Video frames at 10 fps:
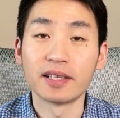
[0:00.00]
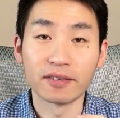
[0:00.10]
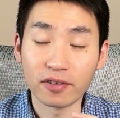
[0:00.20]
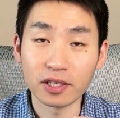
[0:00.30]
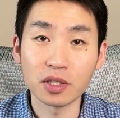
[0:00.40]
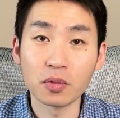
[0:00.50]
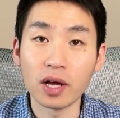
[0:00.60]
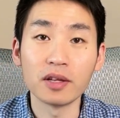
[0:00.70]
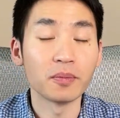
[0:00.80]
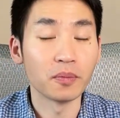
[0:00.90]
The first
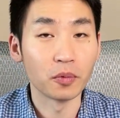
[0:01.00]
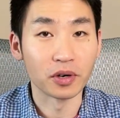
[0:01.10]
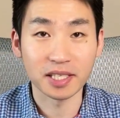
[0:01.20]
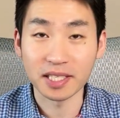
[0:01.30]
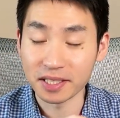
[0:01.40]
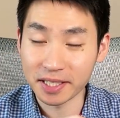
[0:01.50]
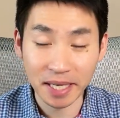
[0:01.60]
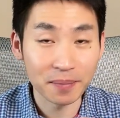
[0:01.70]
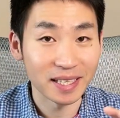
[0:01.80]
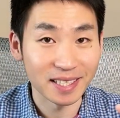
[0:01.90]
one works
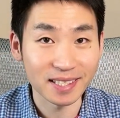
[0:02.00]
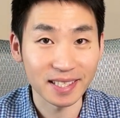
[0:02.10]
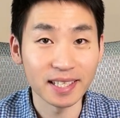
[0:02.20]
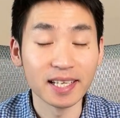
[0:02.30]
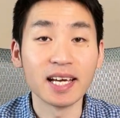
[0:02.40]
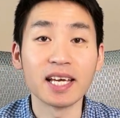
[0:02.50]
seamlessly